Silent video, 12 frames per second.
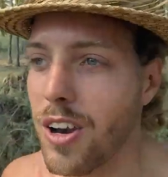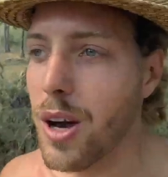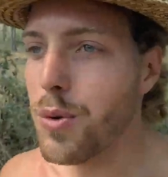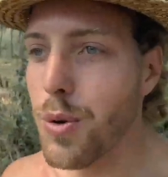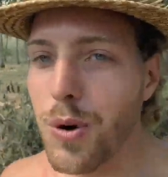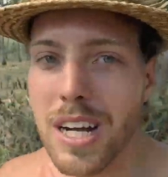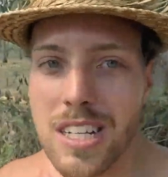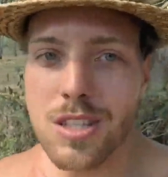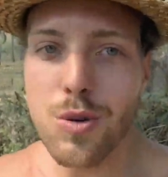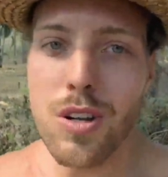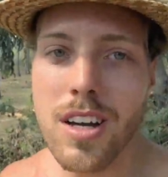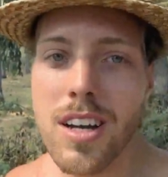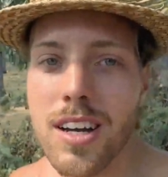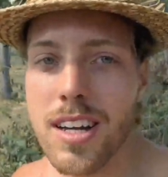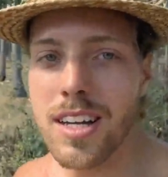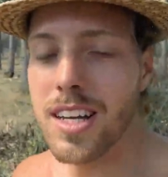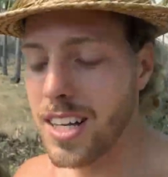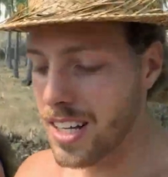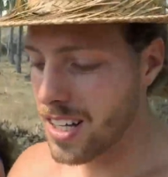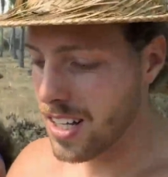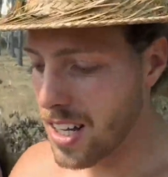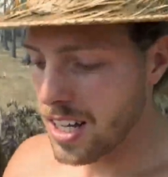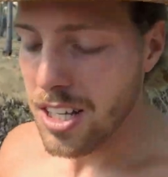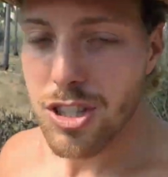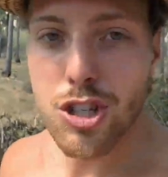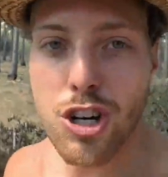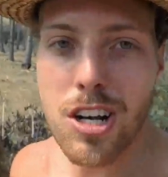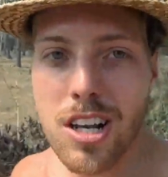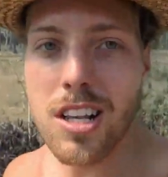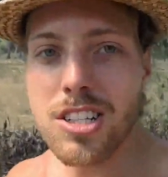on our way to the turtle